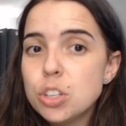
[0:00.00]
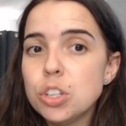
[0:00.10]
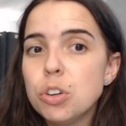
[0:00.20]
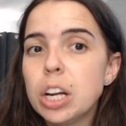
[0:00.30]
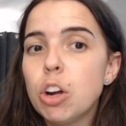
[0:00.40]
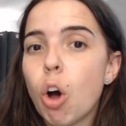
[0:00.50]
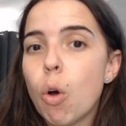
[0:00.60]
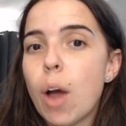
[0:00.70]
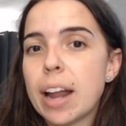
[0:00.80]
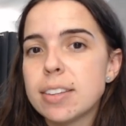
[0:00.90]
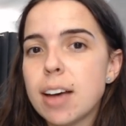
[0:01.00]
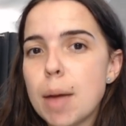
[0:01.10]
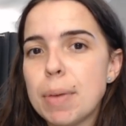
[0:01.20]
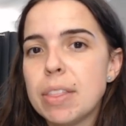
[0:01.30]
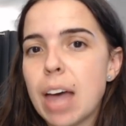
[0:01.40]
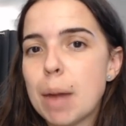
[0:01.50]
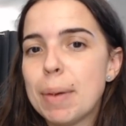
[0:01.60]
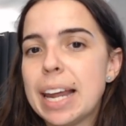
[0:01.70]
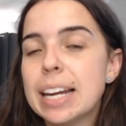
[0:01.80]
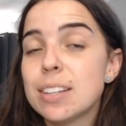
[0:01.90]
so you can go and type in that
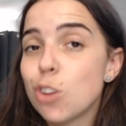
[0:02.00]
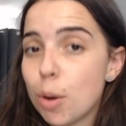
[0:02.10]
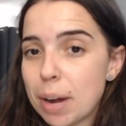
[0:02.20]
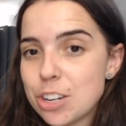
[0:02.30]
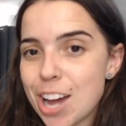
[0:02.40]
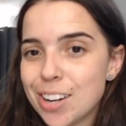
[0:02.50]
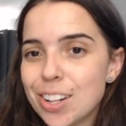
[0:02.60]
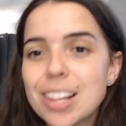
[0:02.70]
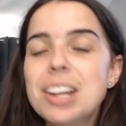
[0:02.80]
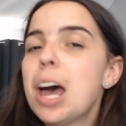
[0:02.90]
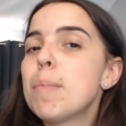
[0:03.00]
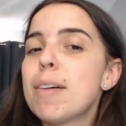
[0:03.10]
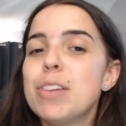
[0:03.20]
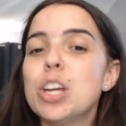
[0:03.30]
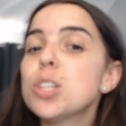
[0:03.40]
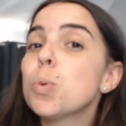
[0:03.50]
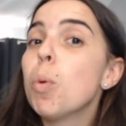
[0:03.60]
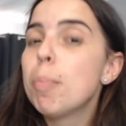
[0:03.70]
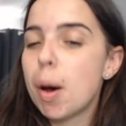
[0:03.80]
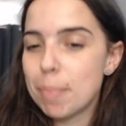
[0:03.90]
playlist on my channel and my videos
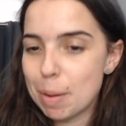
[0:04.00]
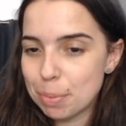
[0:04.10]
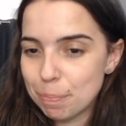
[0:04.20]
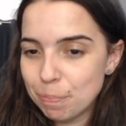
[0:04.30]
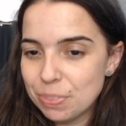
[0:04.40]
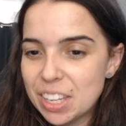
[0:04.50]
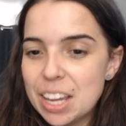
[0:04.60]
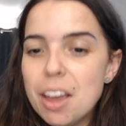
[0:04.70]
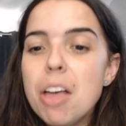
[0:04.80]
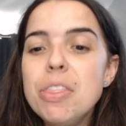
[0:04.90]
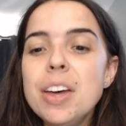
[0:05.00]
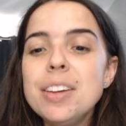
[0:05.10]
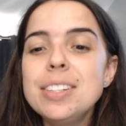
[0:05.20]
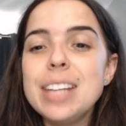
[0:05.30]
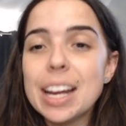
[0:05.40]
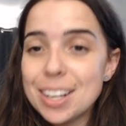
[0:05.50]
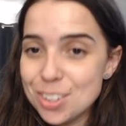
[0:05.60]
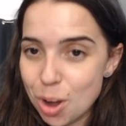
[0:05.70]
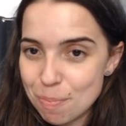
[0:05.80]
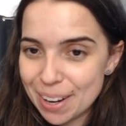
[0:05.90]
will pop up. The second
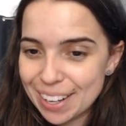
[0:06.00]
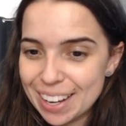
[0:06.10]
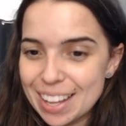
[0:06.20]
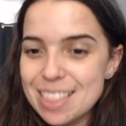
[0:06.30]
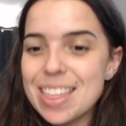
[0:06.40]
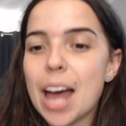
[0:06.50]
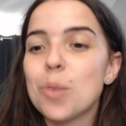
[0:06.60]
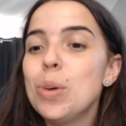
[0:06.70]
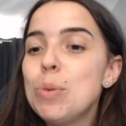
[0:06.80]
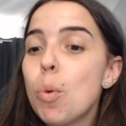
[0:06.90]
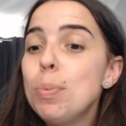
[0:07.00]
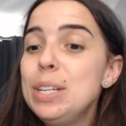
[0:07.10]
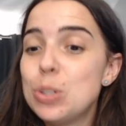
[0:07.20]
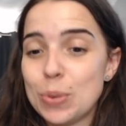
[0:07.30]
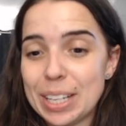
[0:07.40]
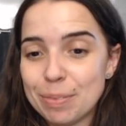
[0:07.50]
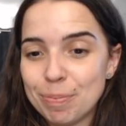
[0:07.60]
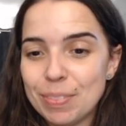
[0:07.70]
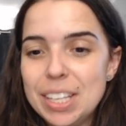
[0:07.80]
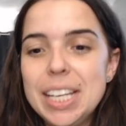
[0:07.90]
topic that we will be doing
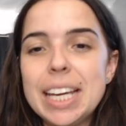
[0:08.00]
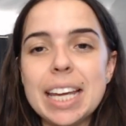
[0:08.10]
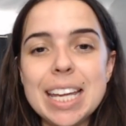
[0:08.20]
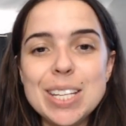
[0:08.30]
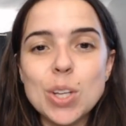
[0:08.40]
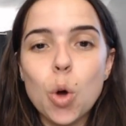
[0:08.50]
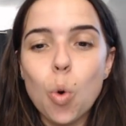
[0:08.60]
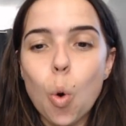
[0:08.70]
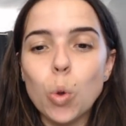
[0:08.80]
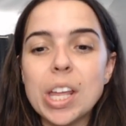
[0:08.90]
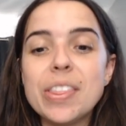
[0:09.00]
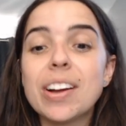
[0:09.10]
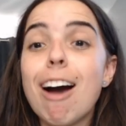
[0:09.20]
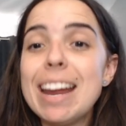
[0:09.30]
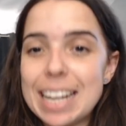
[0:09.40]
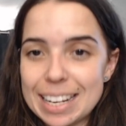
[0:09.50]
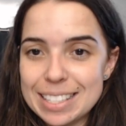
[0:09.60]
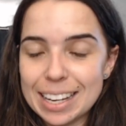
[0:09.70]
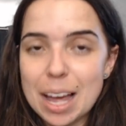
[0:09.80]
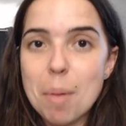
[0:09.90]
is called the
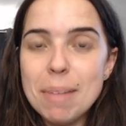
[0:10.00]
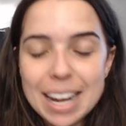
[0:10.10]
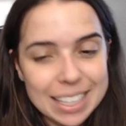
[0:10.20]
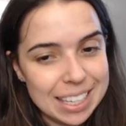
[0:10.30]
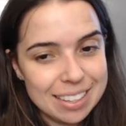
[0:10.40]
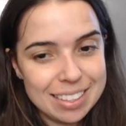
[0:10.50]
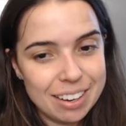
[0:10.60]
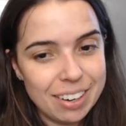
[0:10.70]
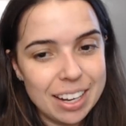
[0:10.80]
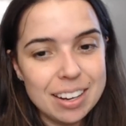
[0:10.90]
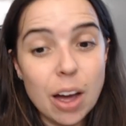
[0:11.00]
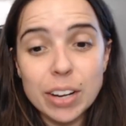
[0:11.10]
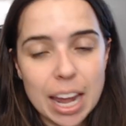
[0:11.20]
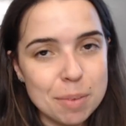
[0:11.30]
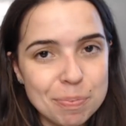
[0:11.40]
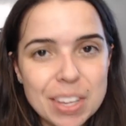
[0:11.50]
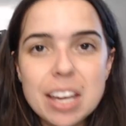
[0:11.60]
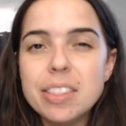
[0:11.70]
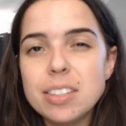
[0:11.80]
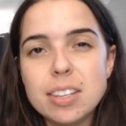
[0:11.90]
kinetic molecular theory. Now again,
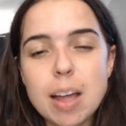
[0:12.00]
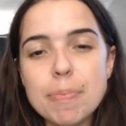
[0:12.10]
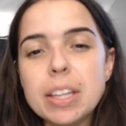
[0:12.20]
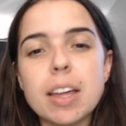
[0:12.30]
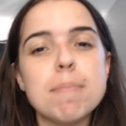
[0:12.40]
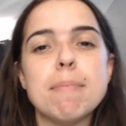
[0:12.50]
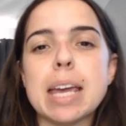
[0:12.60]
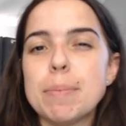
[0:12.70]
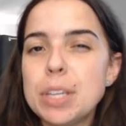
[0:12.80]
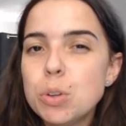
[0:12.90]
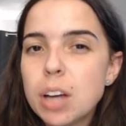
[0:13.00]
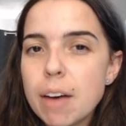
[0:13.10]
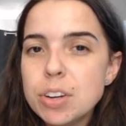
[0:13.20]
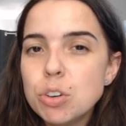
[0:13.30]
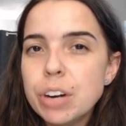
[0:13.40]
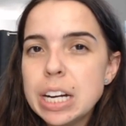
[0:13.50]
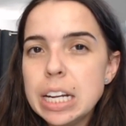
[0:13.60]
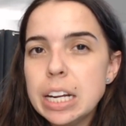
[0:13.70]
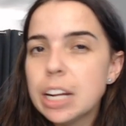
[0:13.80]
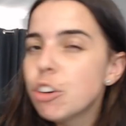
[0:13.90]
this is something that maybe you covered
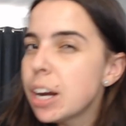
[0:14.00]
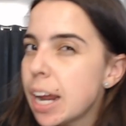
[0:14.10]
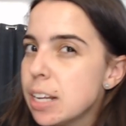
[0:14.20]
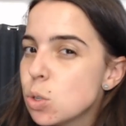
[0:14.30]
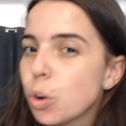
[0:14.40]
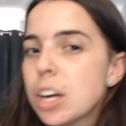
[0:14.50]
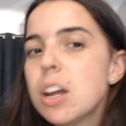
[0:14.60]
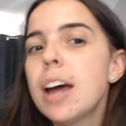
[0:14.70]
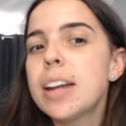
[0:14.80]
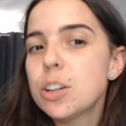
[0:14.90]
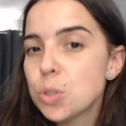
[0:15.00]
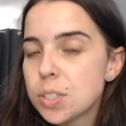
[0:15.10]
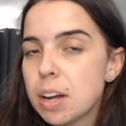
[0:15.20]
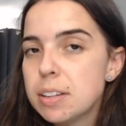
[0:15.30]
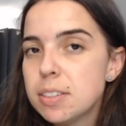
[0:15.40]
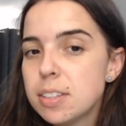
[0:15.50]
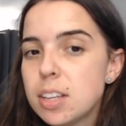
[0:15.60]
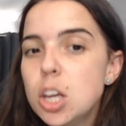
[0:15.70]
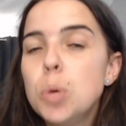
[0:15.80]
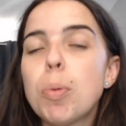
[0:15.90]
already in grade 8 or grade 9 natural sciences,
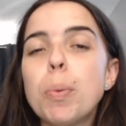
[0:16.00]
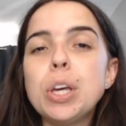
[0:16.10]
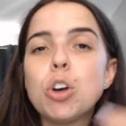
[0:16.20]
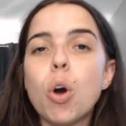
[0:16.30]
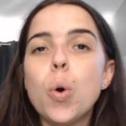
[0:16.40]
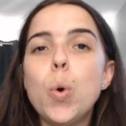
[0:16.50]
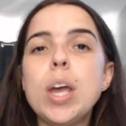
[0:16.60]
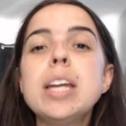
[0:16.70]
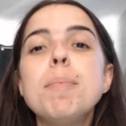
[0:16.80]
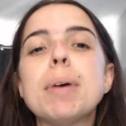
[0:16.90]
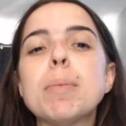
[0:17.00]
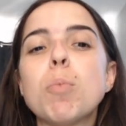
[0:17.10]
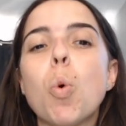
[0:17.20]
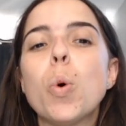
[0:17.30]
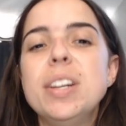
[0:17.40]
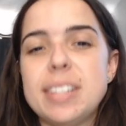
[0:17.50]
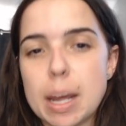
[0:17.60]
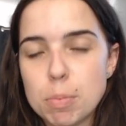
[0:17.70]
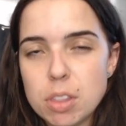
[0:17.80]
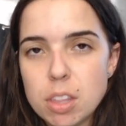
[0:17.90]
but we go in a bit more
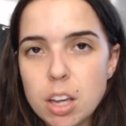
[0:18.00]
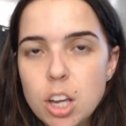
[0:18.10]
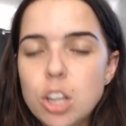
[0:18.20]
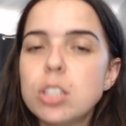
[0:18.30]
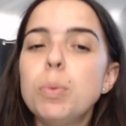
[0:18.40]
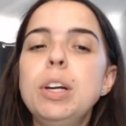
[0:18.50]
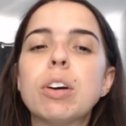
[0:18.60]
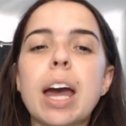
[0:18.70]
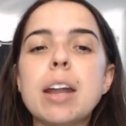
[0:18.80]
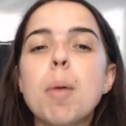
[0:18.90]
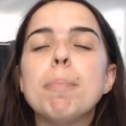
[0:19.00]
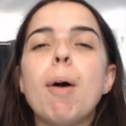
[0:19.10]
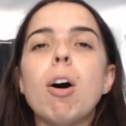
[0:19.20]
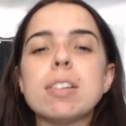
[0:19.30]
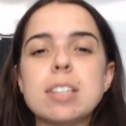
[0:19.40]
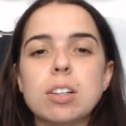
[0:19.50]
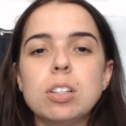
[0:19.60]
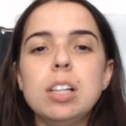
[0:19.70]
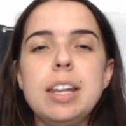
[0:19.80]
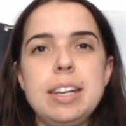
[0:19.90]
depth. So we look at
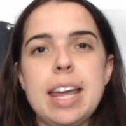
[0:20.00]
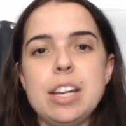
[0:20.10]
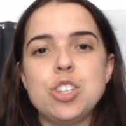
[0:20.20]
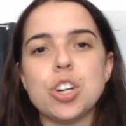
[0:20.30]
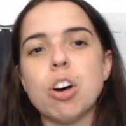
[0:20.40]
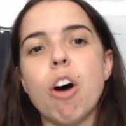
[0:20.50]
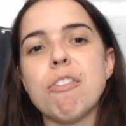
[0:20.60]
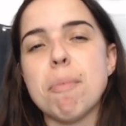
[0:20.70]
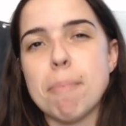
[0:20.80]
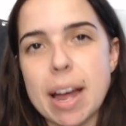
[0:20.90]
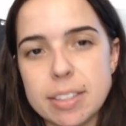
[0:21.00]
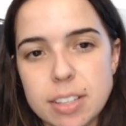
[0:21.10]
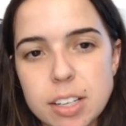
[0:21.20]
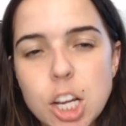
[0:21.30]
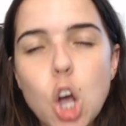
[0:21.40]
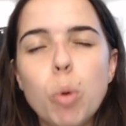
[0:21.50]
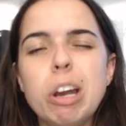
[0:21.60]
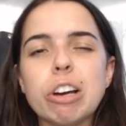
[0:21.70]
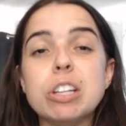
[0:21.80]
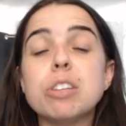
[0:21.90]
particle nature of matter. We
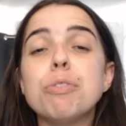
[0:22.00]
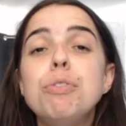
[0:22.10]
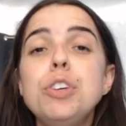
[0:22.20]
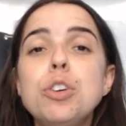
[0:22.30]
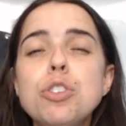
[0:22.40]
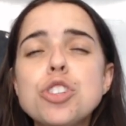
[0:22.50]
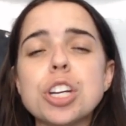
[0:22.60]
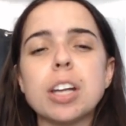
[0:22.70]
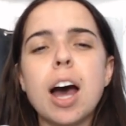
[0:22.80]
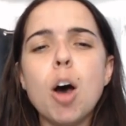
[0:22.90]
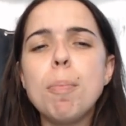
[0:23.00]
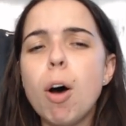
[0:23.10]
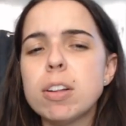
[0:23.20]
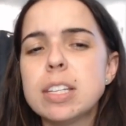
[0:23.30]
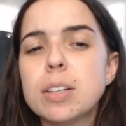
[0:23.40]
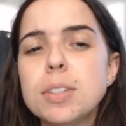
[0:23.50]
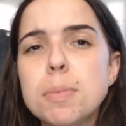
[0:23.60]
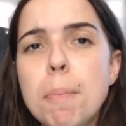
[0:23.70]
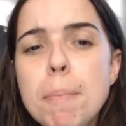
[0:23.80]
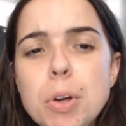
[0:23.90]
look at diffusion, how particles
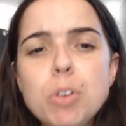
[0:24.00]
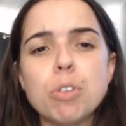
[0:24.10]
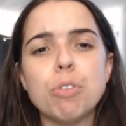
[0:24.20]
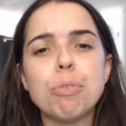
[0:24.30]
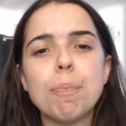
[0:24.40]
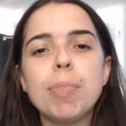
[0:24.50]
move.